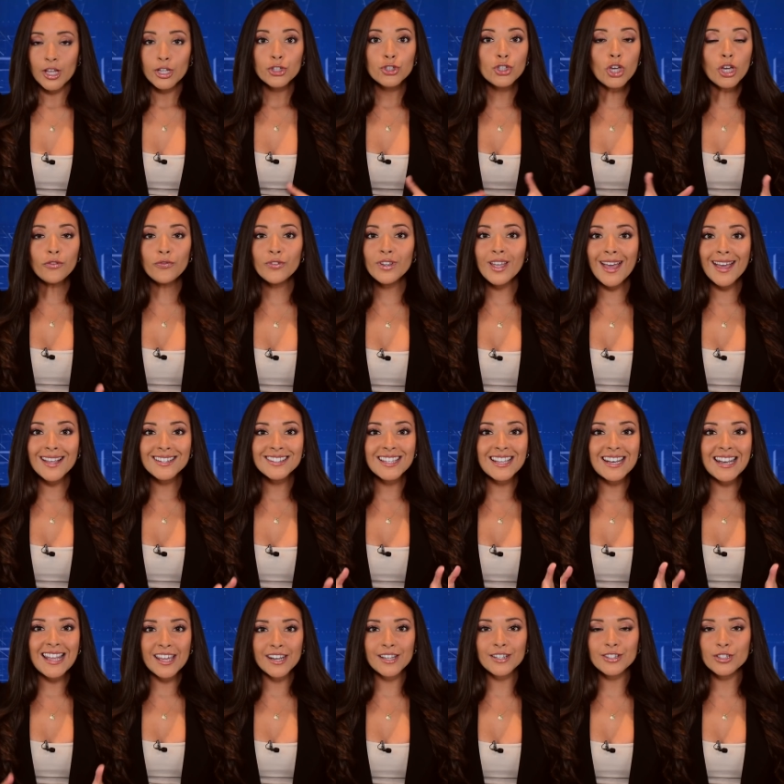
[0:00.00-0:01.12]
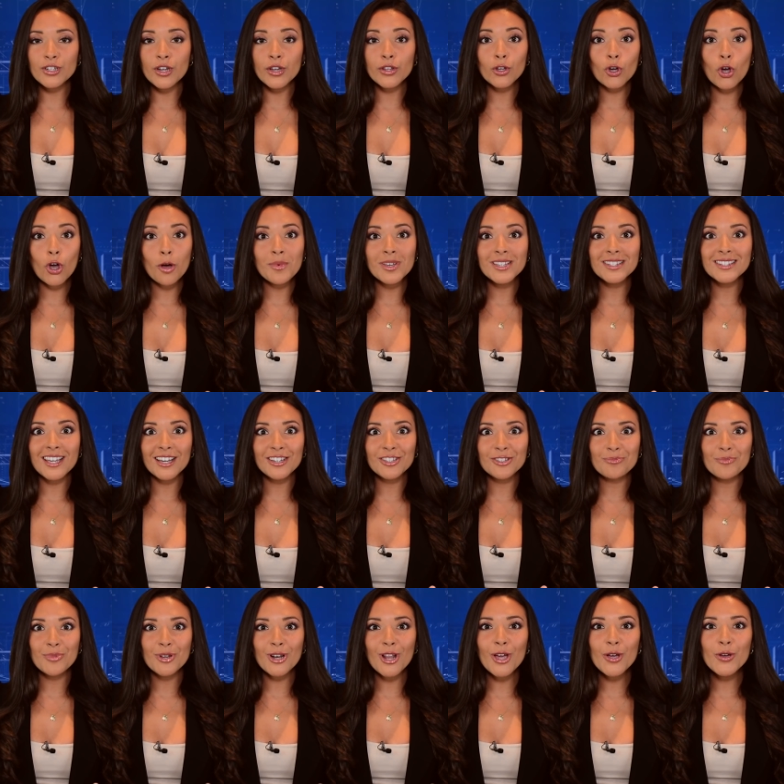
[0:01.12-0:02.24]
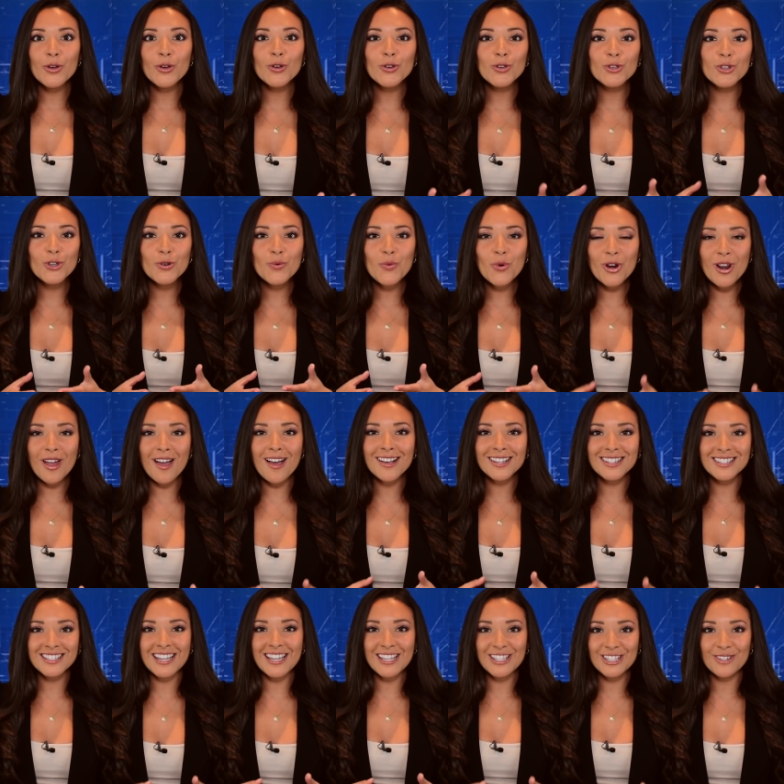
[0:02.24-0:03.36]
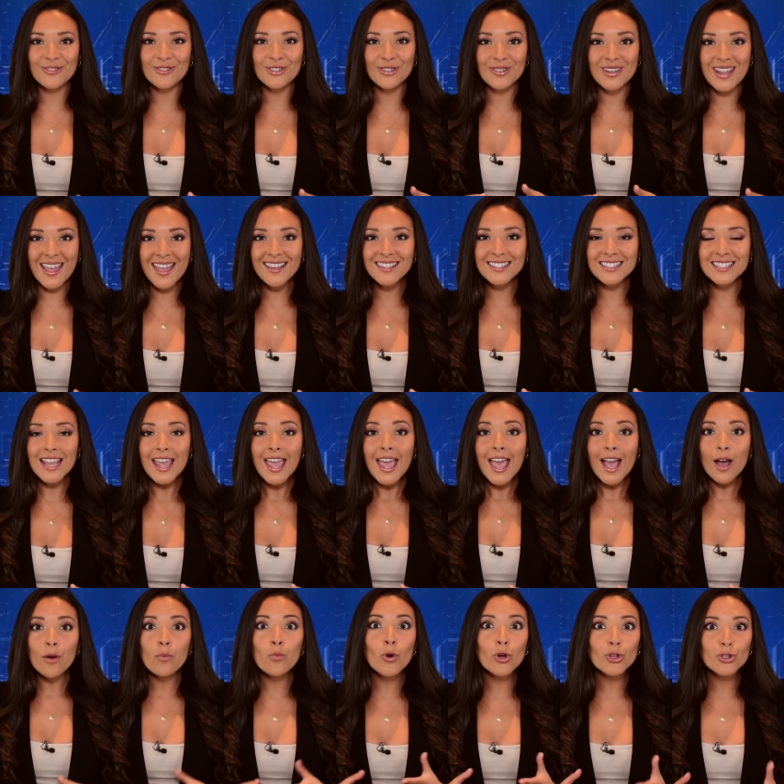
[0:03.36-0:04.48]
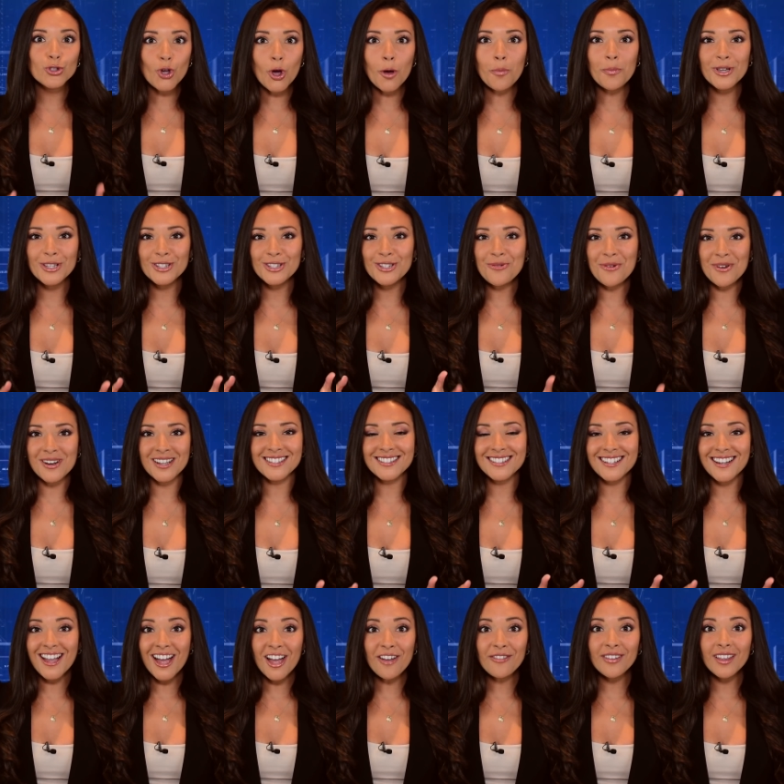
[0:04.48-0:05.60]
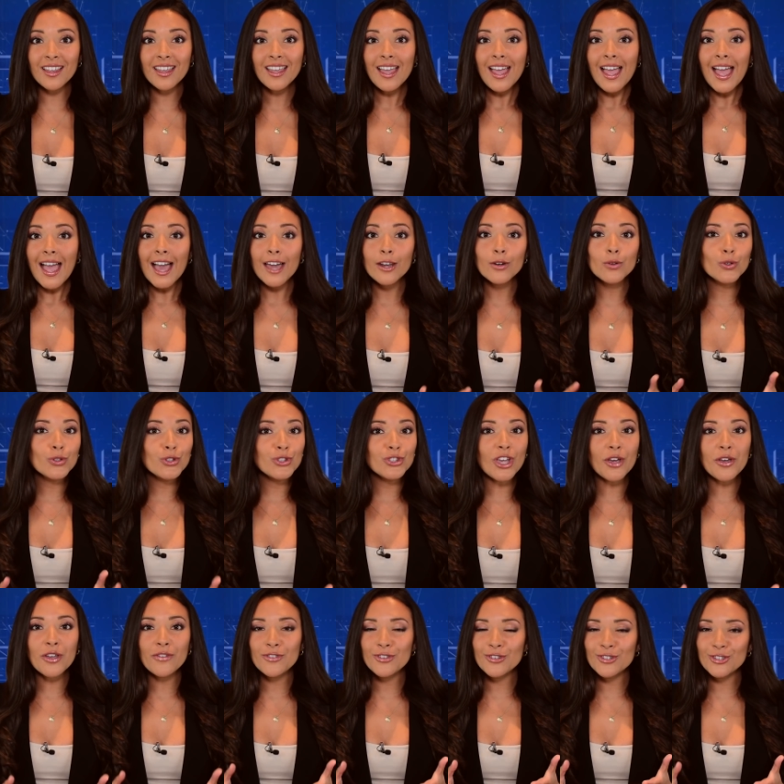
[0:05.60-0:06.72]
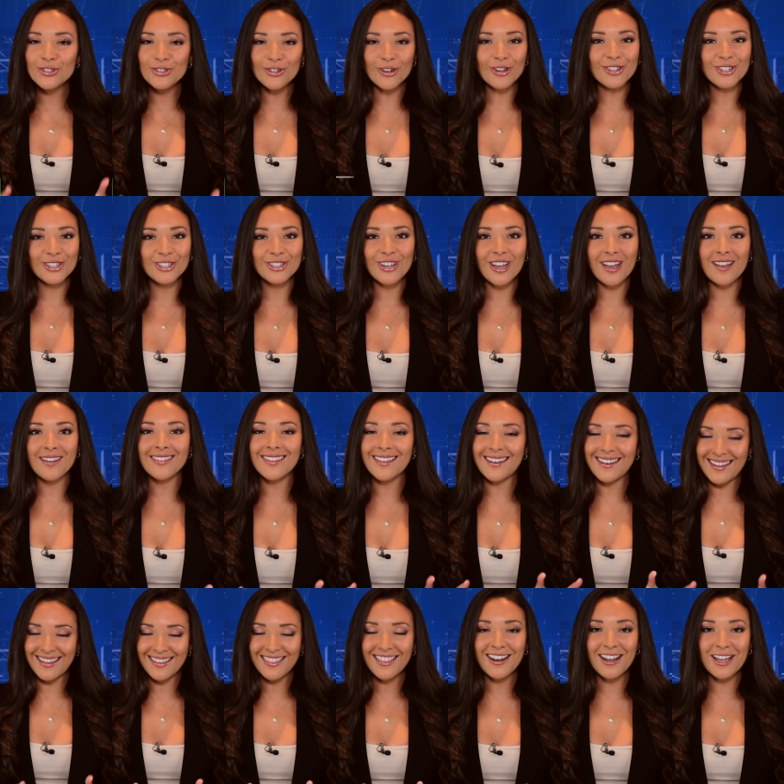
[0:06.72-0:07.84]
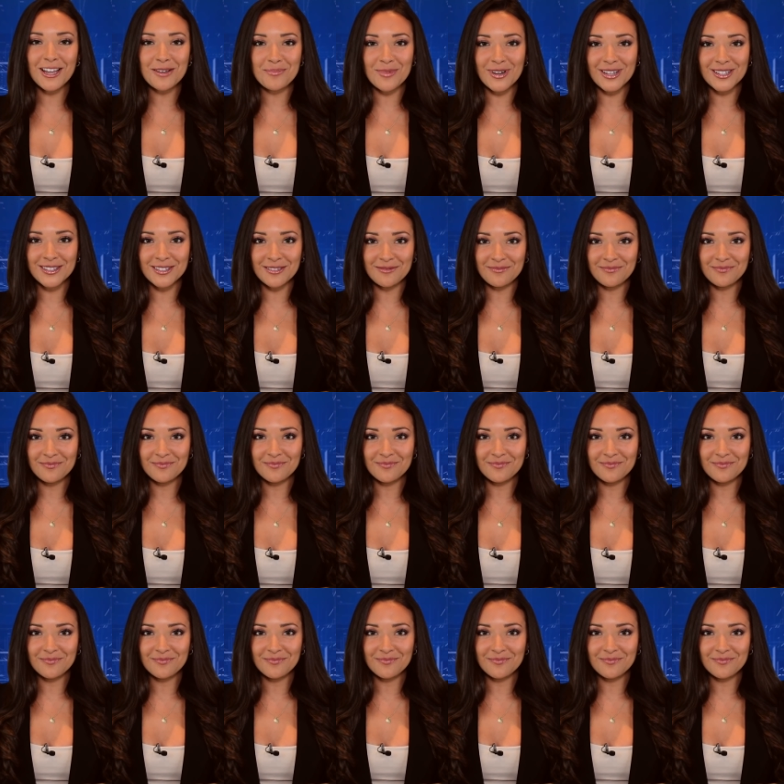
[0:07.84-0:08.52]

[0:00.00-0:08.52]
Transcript: Don't forget to let us know in the comment section below who you want us to interview next and what topics you want us to cover. And also, if you enjoy the show, then hit the like button.